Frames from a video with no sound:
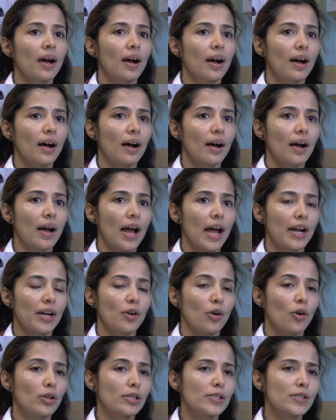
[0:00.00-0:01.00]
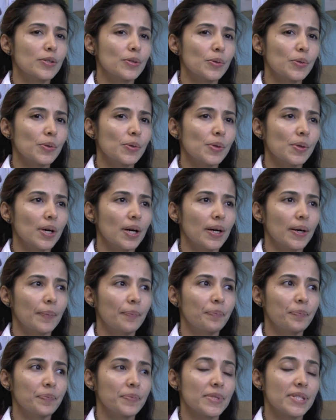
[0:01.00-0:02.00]
uh, and also
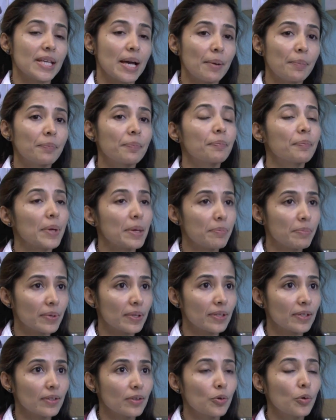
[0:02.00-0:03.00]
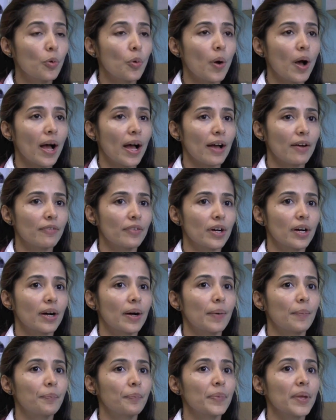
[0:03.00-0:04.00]
um, some people who have
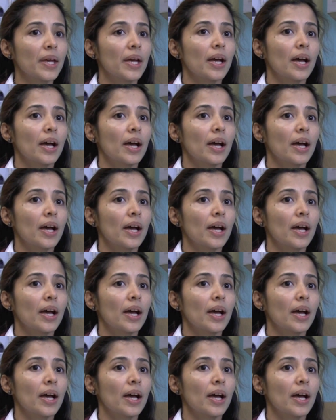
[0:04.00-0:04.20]
um,